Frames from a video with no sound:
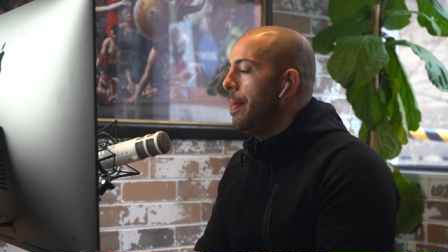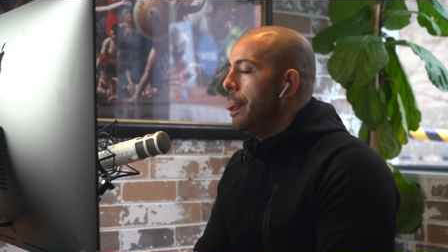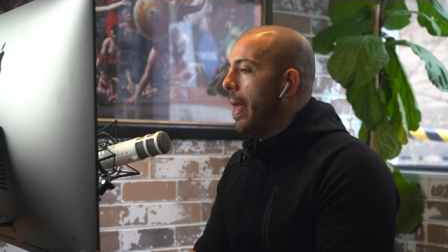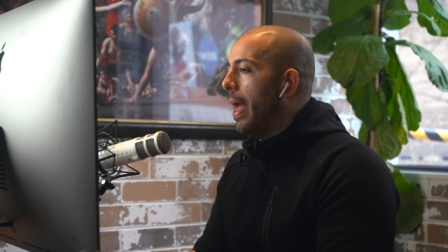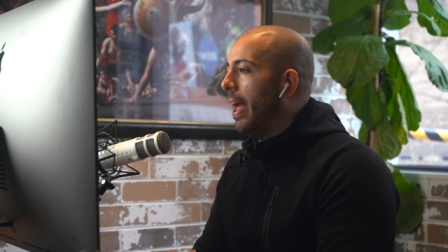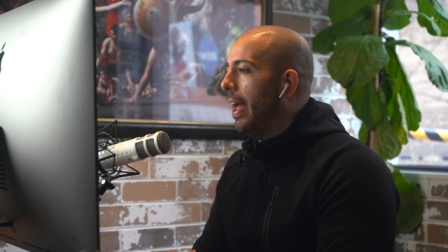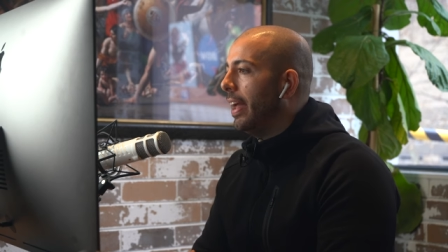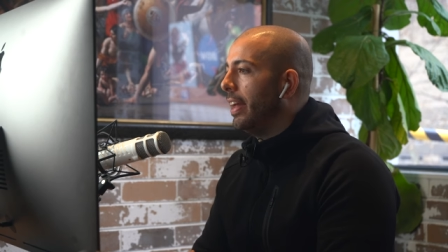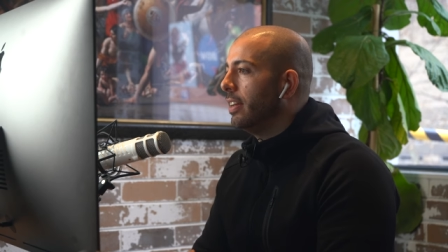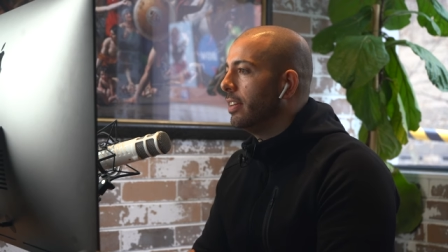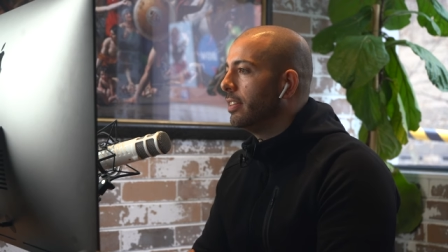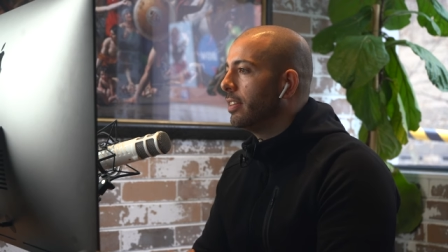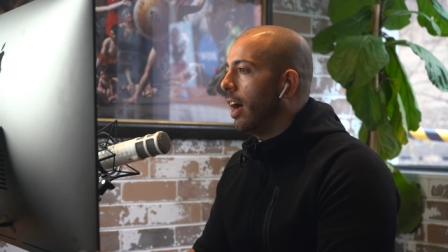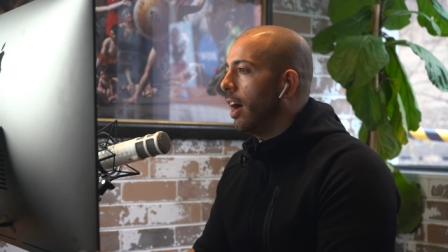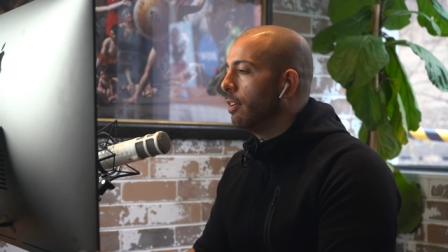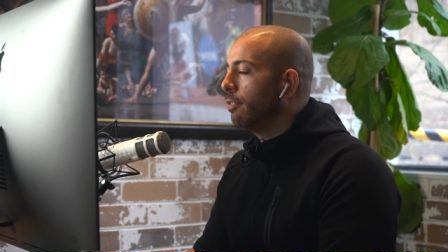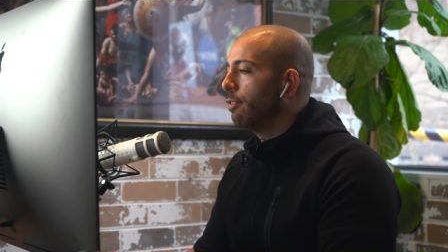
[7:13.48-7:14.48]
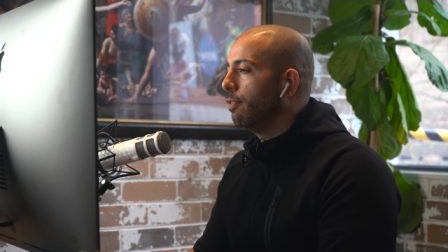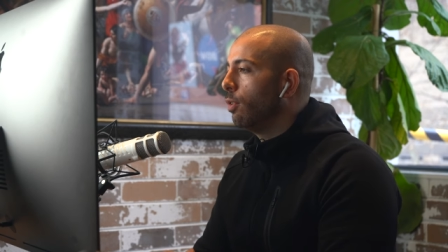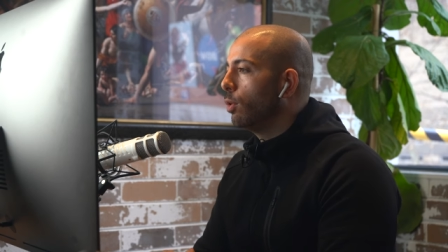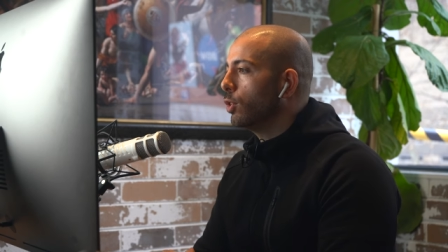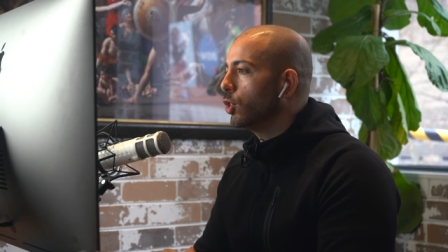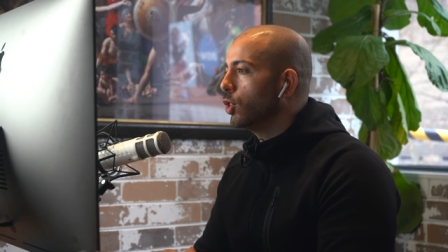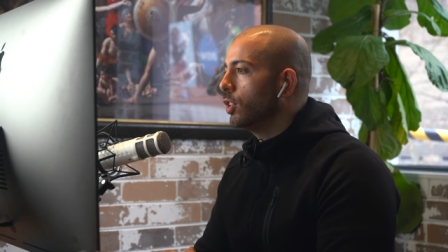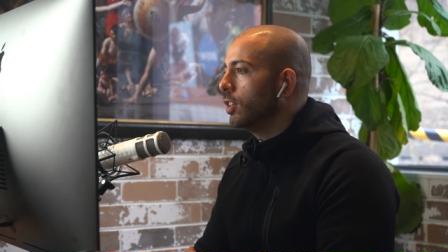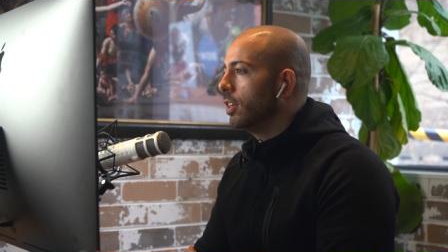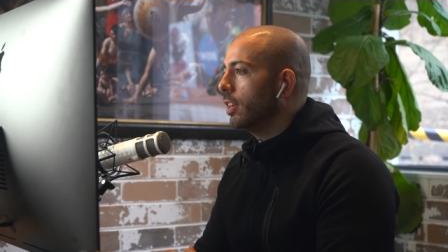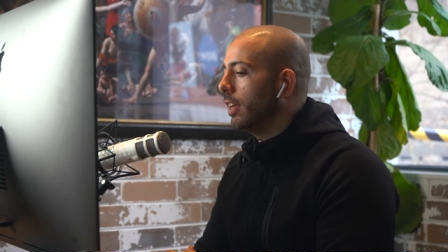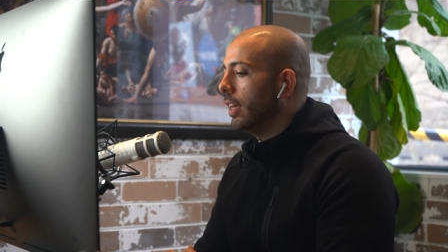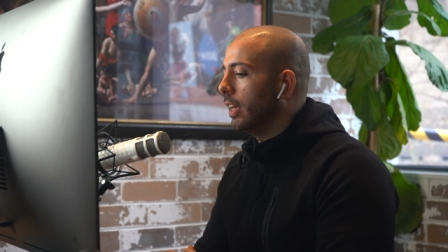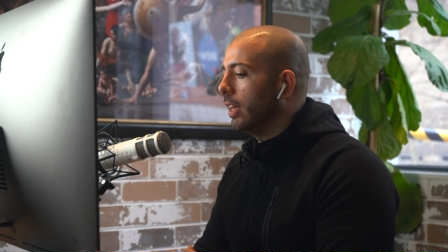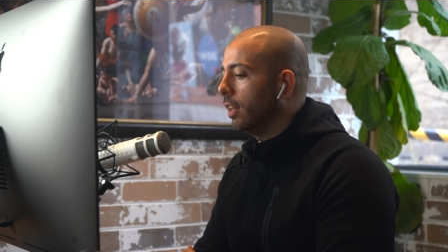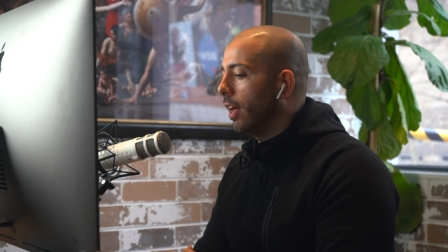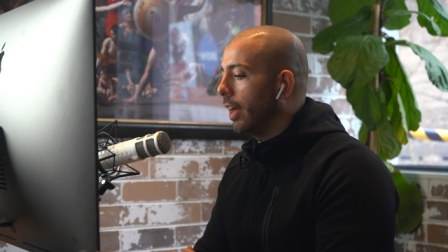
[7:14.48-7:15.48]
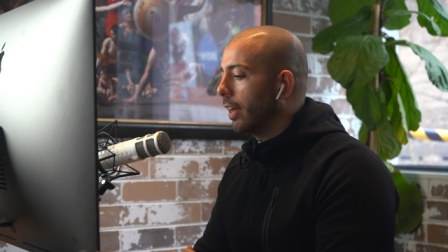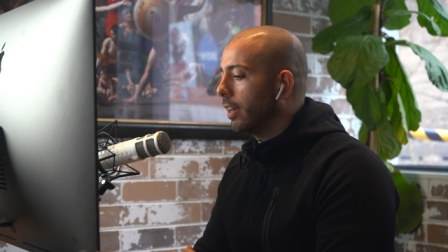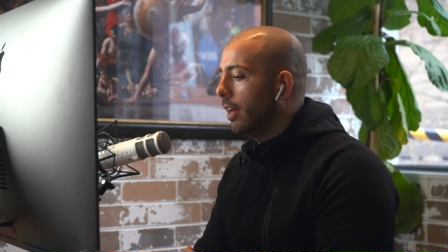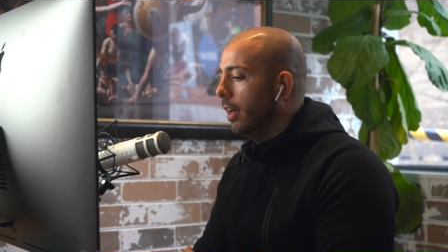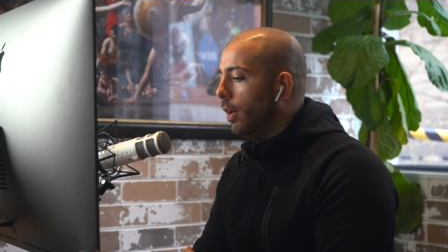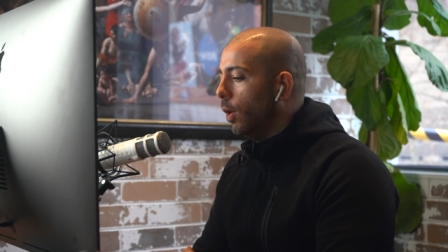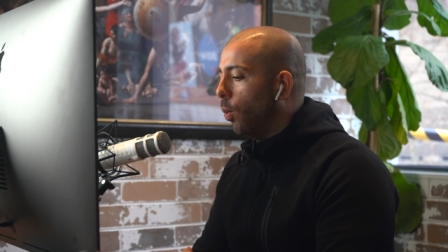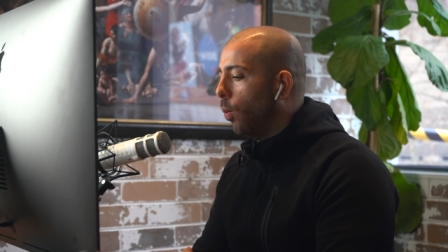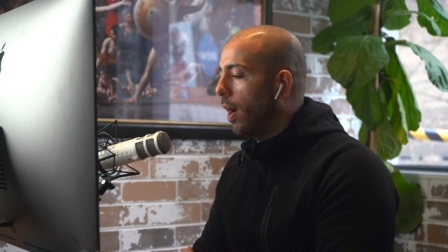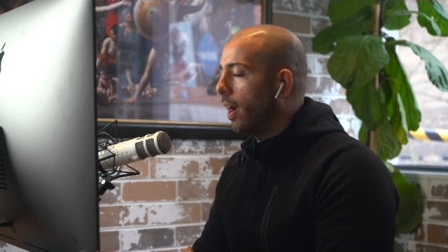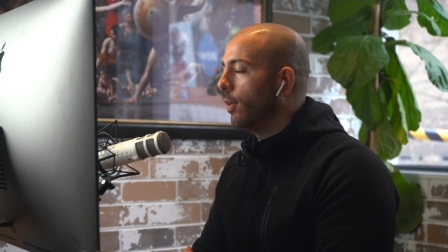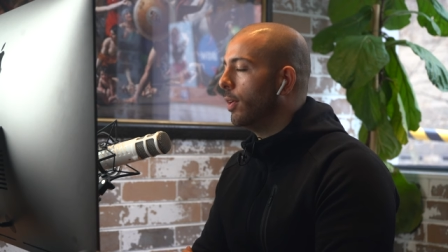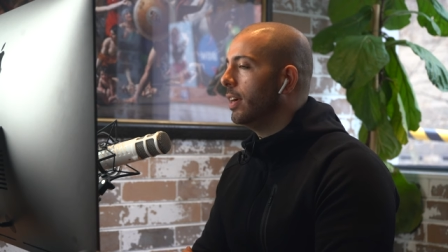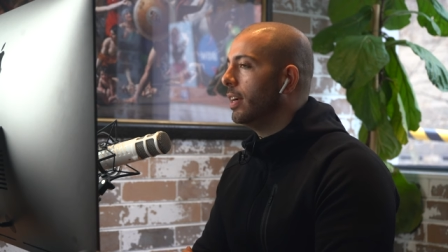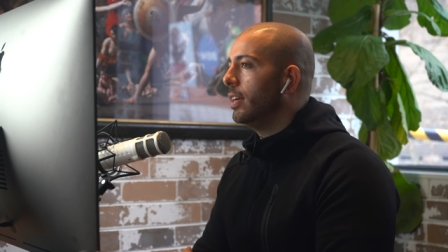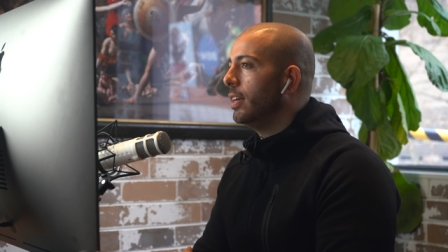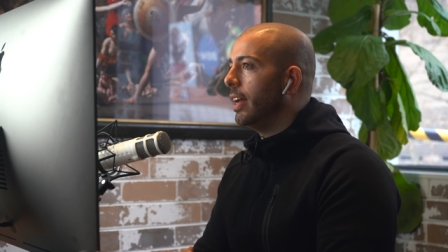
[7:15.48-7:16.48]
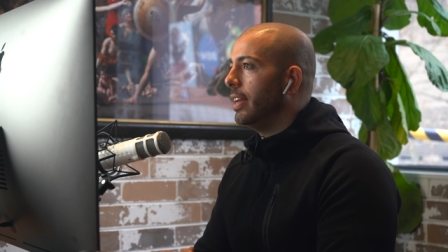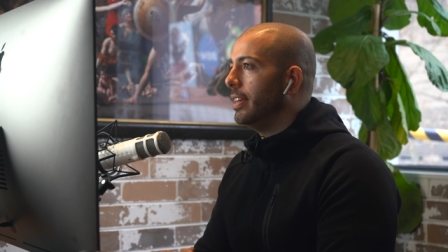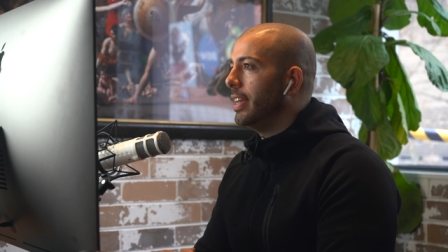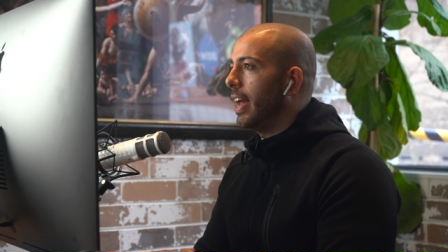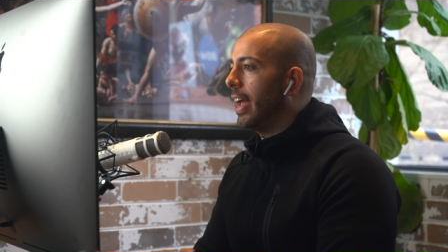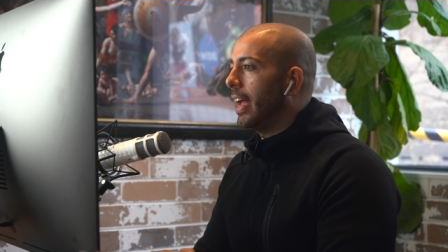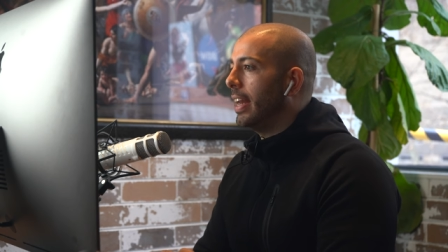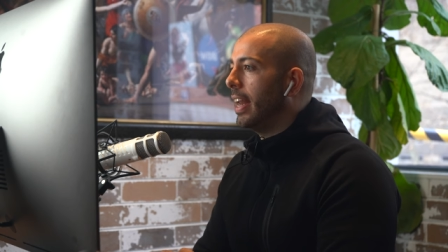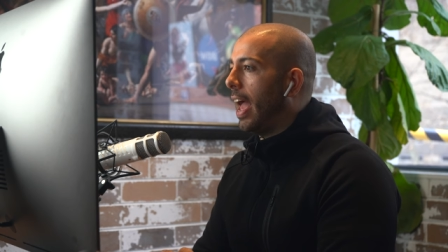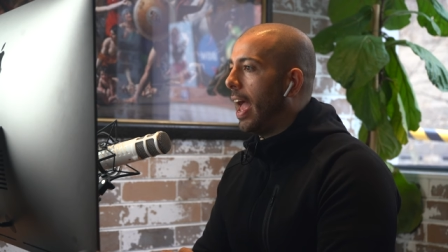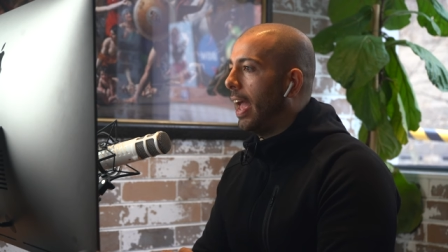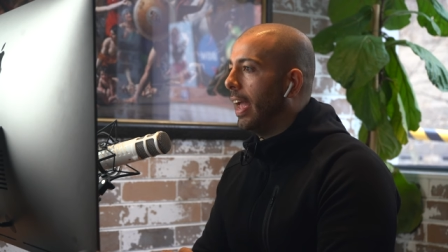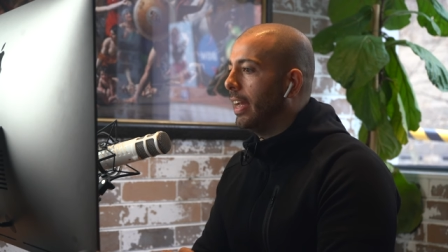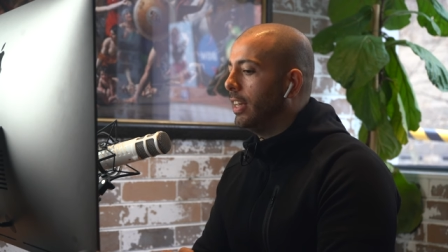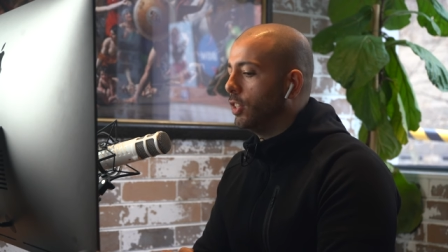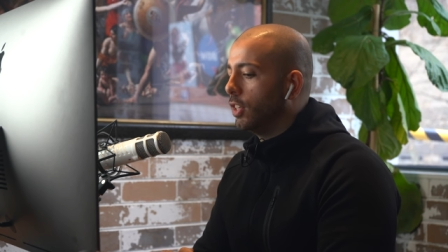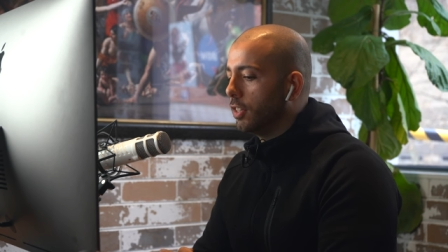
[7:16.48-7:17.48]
And unfortunately, like we're in a day and age,